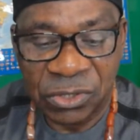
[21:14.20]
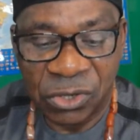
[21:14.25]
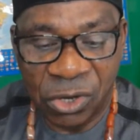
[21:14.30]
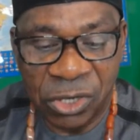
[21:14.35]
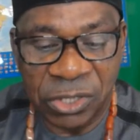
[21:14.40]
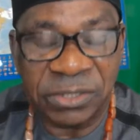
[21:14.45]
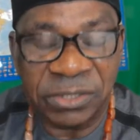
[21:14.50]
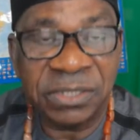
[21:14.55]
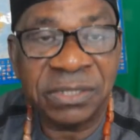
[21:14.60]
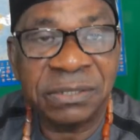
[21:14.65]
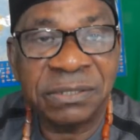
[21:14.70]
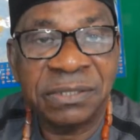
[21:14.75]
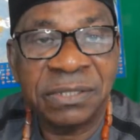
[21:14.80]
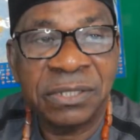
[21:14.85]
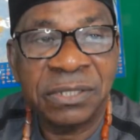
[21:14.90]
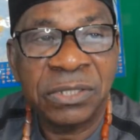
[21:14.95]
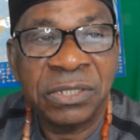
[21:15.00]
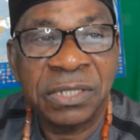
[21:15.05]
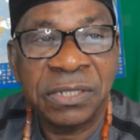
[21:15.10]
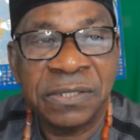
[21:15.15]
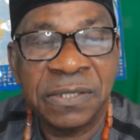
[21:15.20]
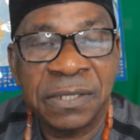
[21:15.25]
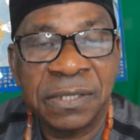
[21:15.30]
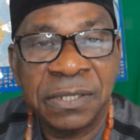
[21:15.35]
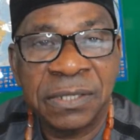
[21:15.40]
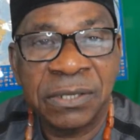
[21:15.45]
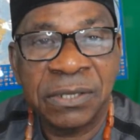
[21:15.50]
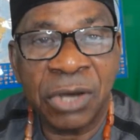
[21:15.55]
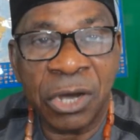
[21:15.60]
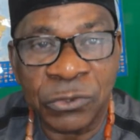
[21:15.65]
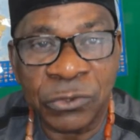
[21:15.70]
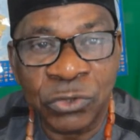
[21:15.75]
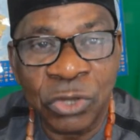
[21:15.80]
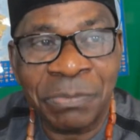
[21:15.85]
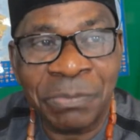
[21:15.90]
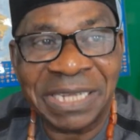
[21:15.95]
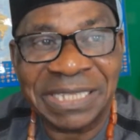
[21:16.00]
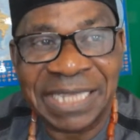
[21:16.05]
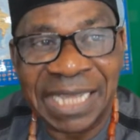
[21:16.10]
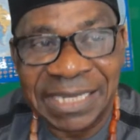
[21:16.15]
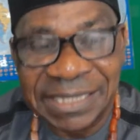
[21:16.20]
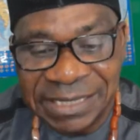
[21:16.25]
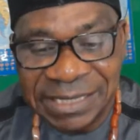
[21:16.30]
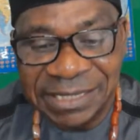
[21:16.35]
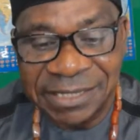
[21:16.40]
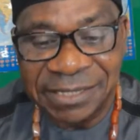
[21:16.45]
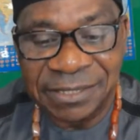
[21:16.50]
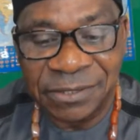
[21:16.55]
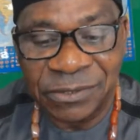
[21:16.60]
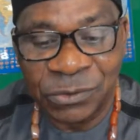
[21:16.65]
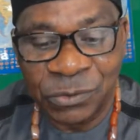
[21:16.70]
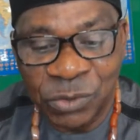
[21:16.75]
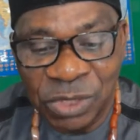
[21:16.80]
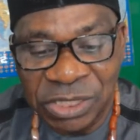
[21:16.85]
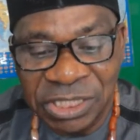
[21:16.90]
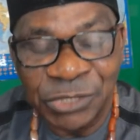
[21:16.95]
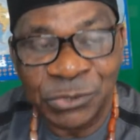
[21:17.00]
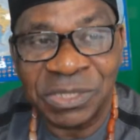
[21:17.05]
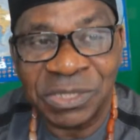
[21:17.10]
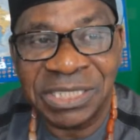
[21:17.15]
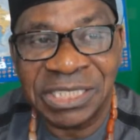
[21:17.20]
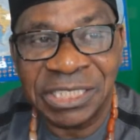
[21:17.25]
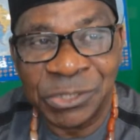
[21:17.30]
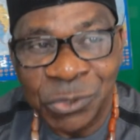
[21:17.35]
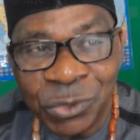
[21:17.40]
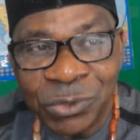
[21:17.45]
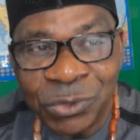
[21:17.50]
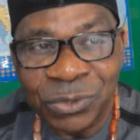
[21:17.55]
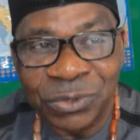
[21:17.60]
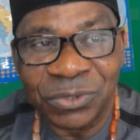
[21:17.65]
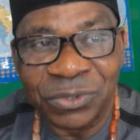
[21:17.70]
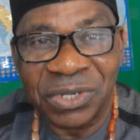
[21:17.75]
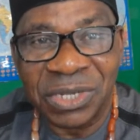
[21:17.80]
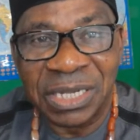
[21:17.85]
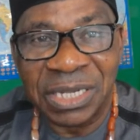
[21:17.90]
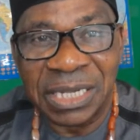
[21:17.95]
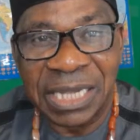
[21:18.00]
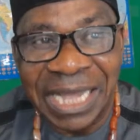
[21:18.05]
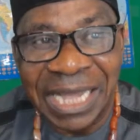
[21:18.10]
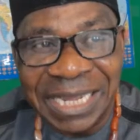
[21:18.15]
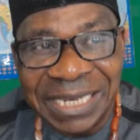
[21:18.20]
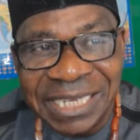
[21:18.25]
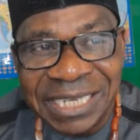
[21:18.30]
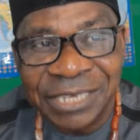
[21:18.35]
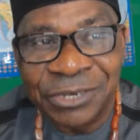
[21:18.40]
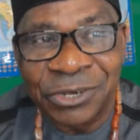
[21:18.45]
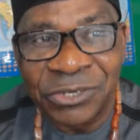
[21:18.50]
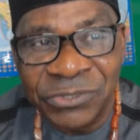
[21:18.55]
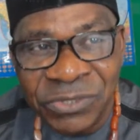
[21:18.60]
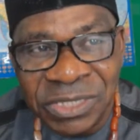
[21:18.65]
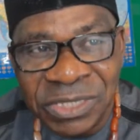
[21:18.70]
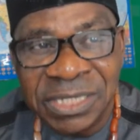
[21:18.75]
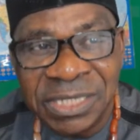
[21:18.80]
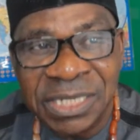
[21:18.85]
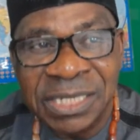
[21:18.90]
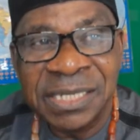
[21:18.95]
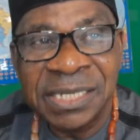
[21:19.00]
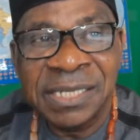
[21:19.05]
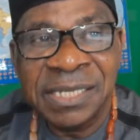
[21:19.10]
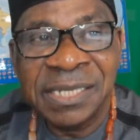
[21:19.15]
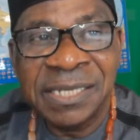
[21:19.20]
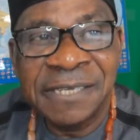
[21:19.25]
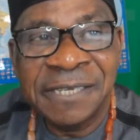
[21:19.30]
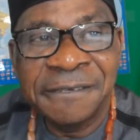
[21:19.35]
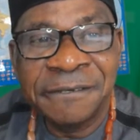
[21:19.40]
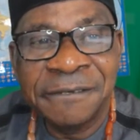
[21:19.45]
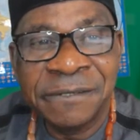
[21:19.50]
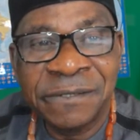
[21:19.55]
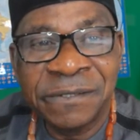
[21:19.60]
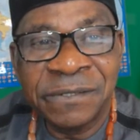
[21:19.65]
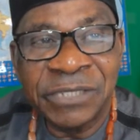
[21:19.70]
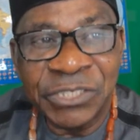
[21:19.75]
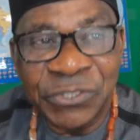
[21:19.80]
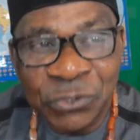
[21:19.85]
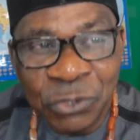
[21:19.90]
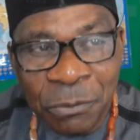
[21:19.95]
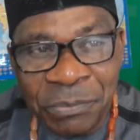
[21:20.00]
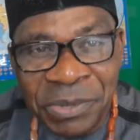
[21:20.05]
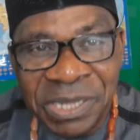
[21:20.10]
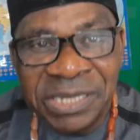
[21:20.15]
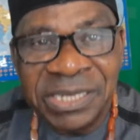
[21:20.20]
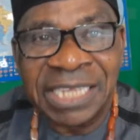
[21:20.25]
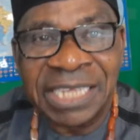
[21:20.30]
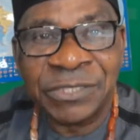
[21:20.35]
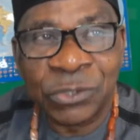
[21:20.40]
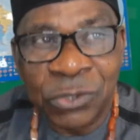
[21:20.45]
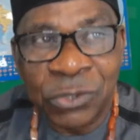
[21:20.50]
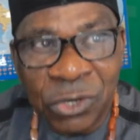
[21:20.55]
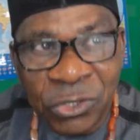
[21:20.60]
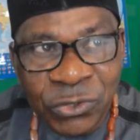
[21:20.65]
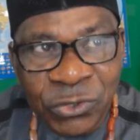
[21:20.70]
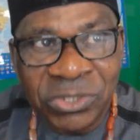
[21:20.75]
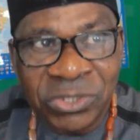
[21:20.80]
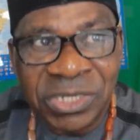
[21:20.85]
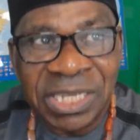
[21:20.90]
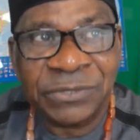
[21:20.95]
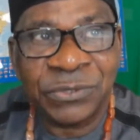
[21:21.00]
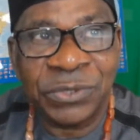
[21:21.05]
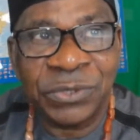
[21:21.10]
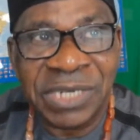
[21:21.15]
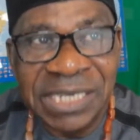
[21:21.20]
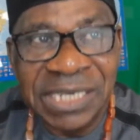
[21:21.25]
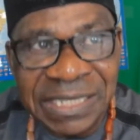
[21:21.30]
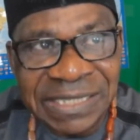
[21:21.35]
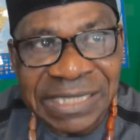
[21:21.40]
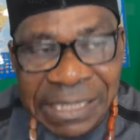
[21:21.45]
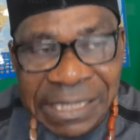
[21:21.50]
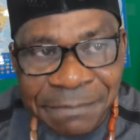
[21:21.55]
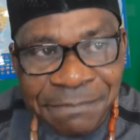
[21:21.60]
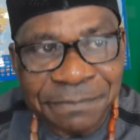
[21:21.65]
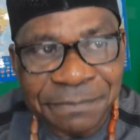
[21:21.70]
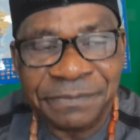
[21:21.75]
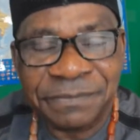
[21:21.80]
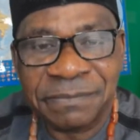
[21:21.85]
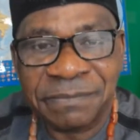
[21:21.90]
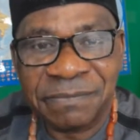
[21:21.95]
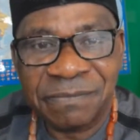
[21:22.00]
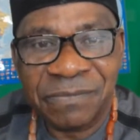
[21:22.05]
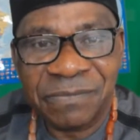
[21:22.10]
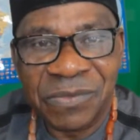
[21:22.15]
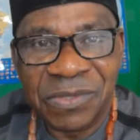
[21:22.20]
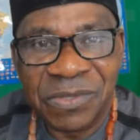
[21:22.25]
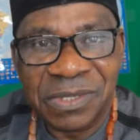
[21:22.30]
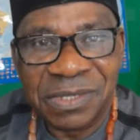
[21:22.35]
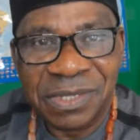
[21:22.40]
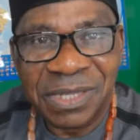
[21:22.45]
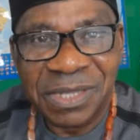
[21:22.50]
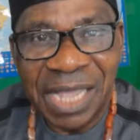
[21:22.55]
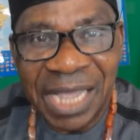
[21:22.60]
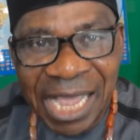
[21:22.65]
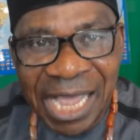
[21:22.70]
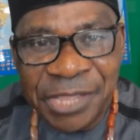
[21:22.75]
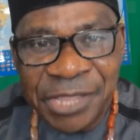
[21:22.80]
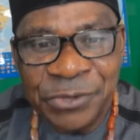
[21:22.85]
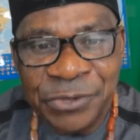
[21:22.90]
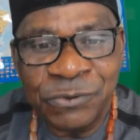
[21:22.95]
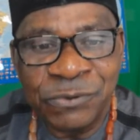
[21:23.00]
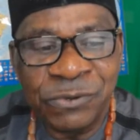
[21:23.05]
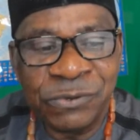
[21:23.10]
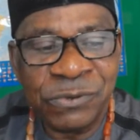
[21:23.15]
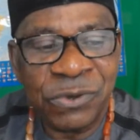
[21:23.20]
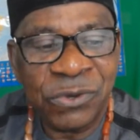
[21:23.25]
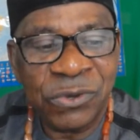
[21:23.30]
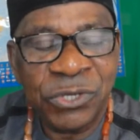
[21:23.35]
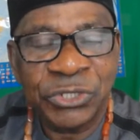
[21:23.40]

on October 13, 2022, and the country disobeyed that court order to release him. Are you